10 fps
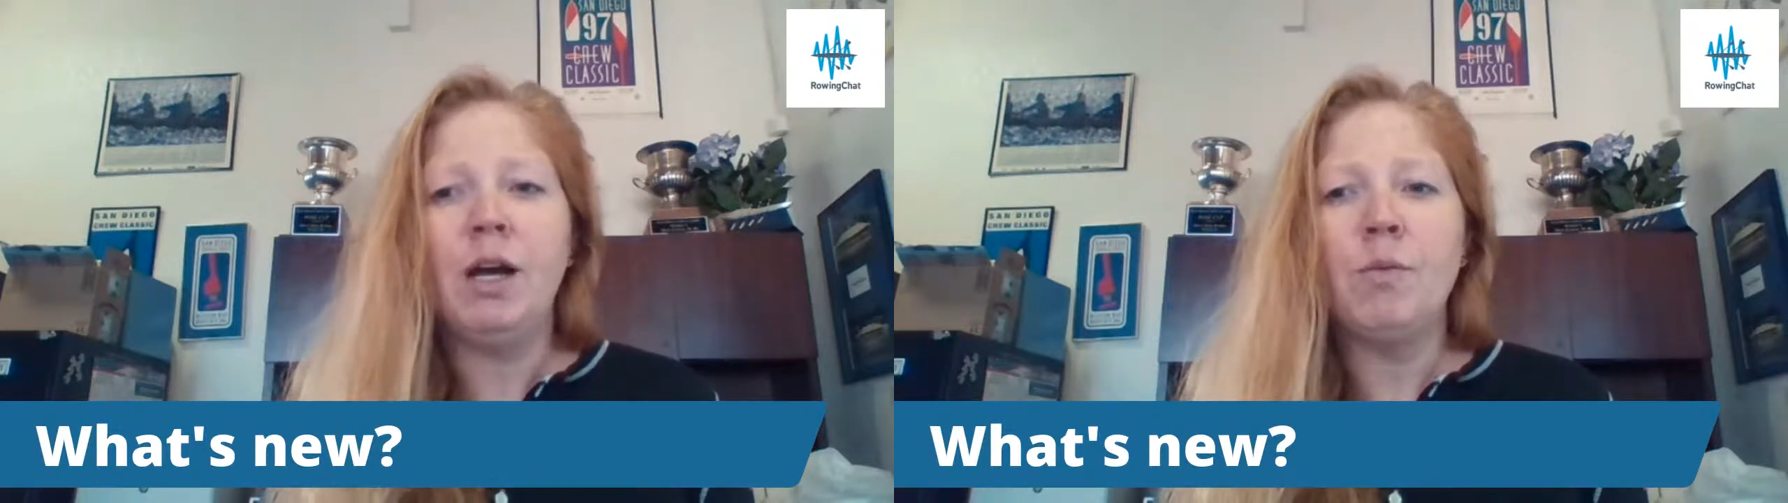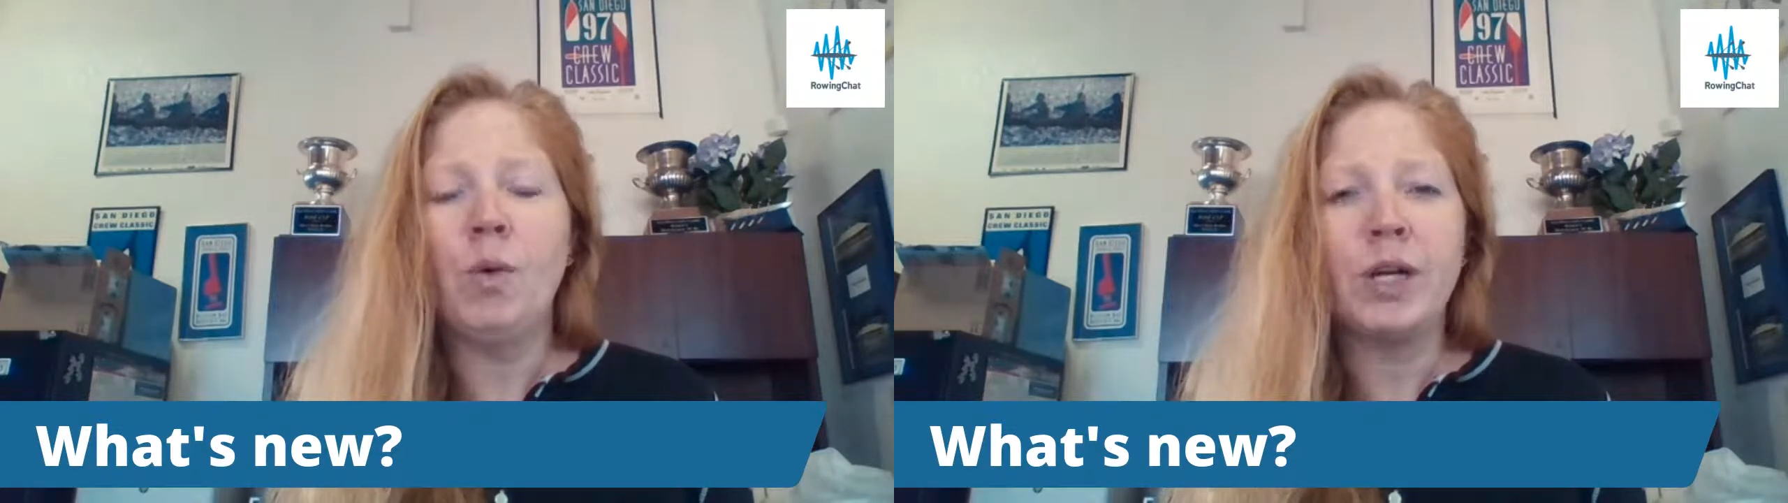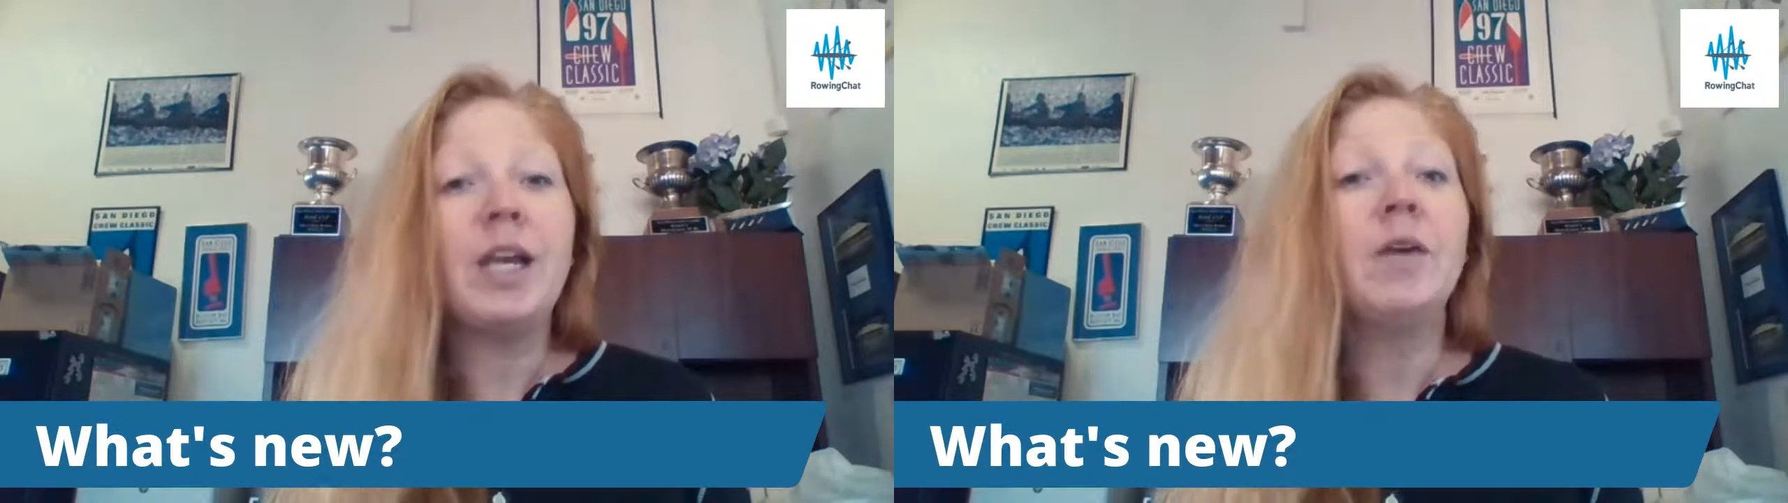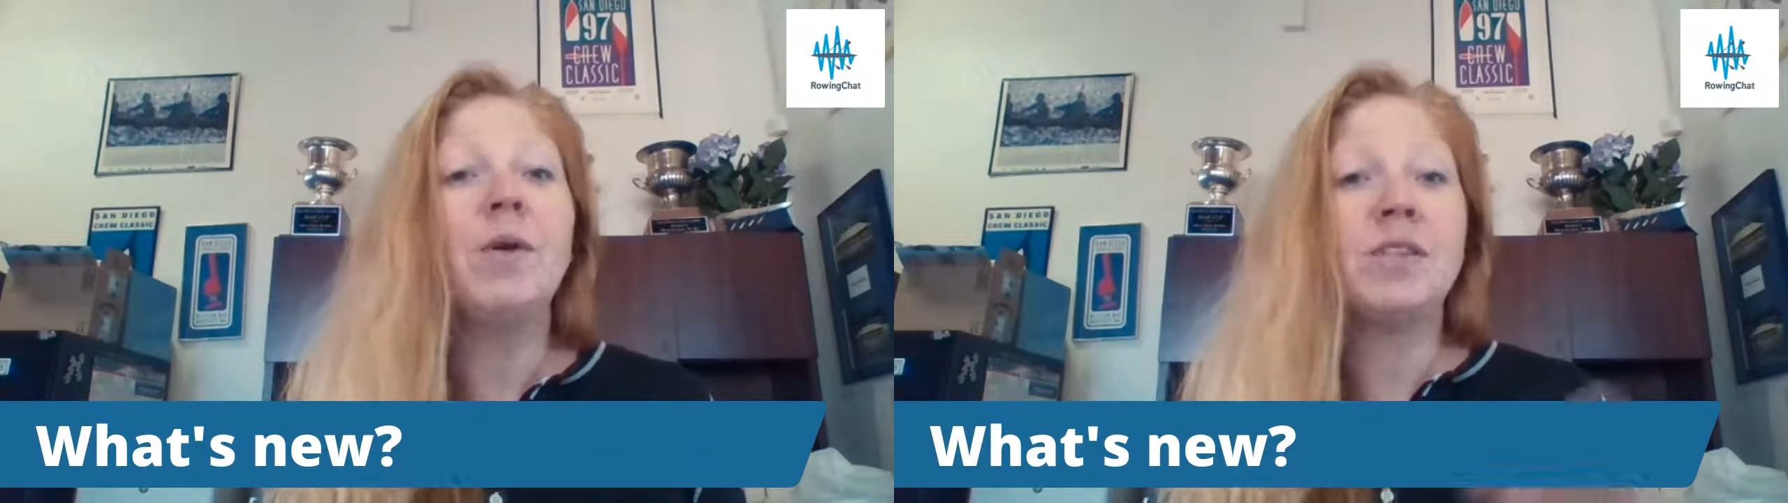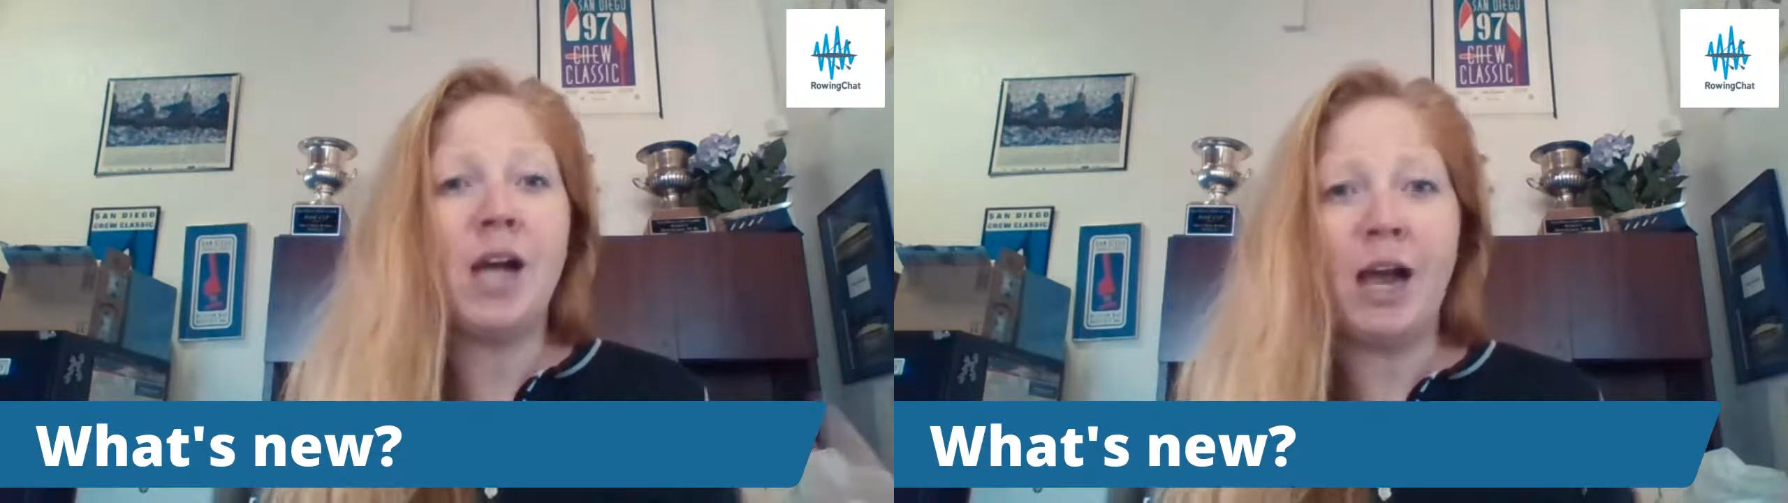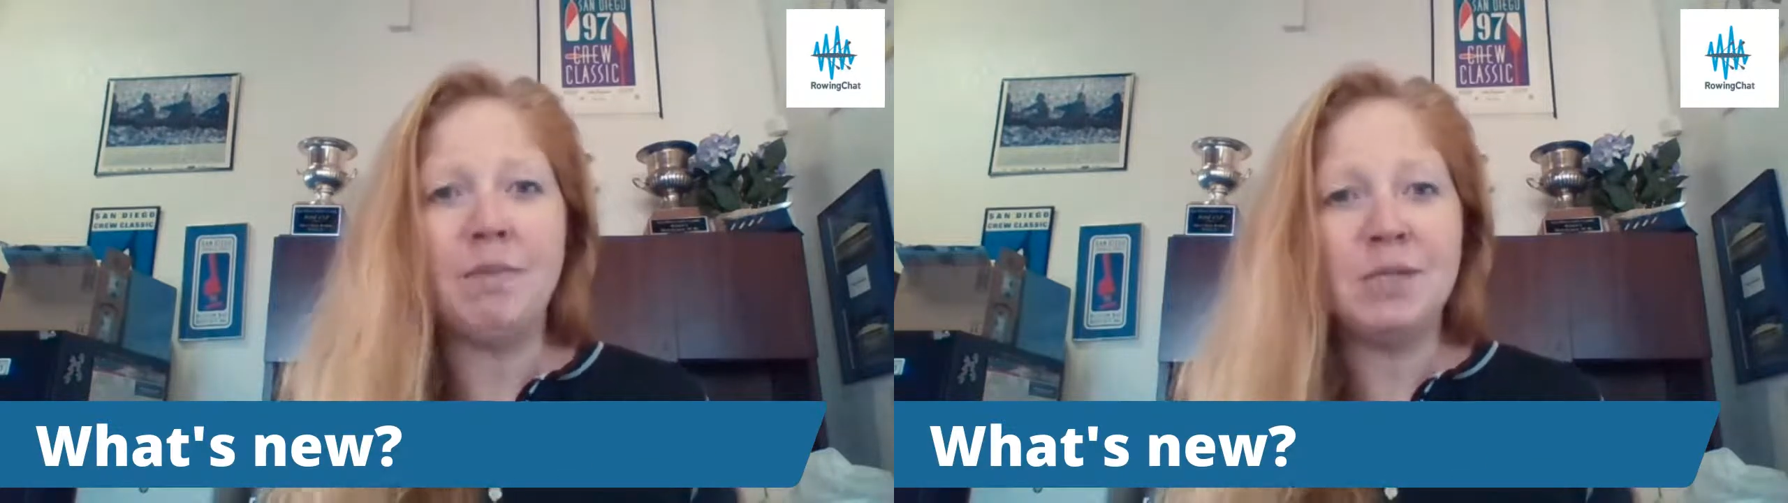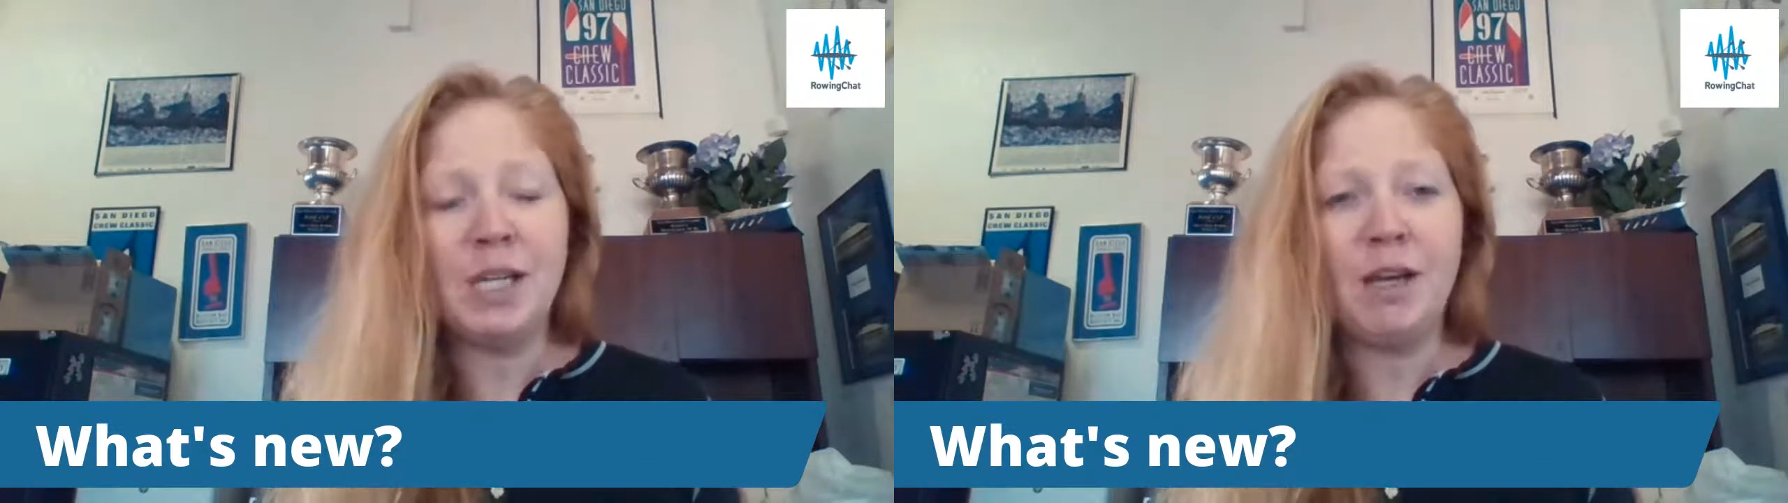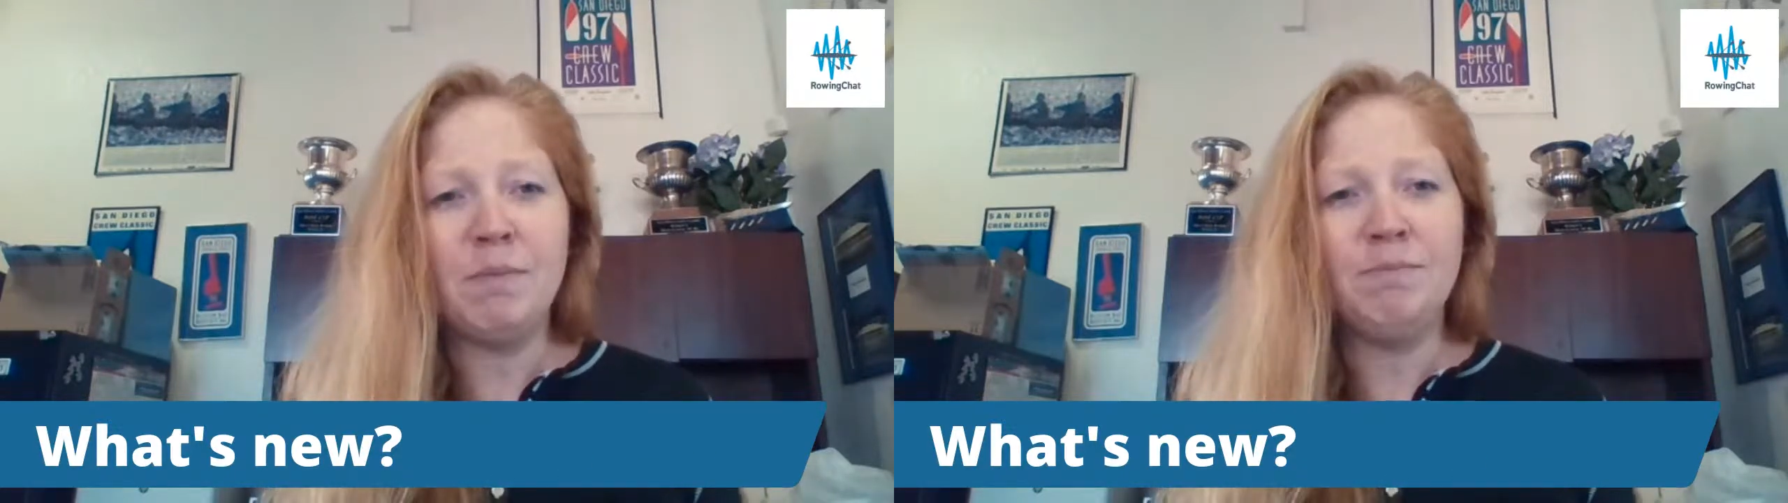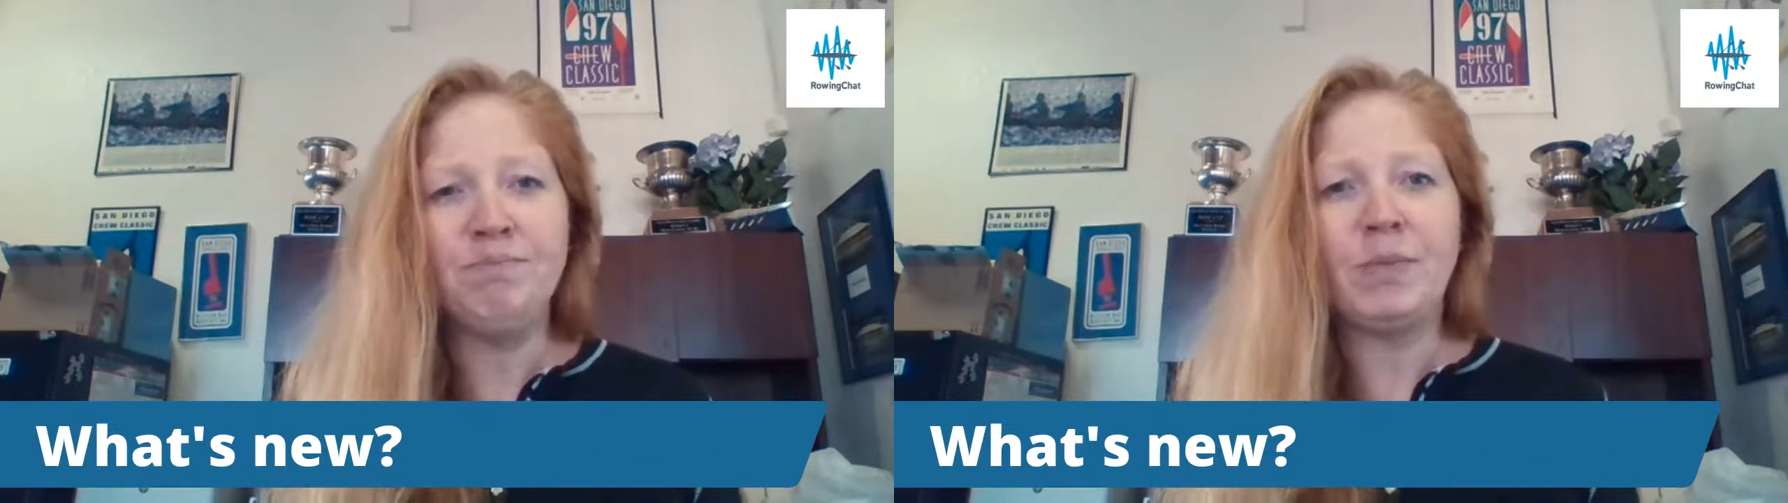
working with Time Team,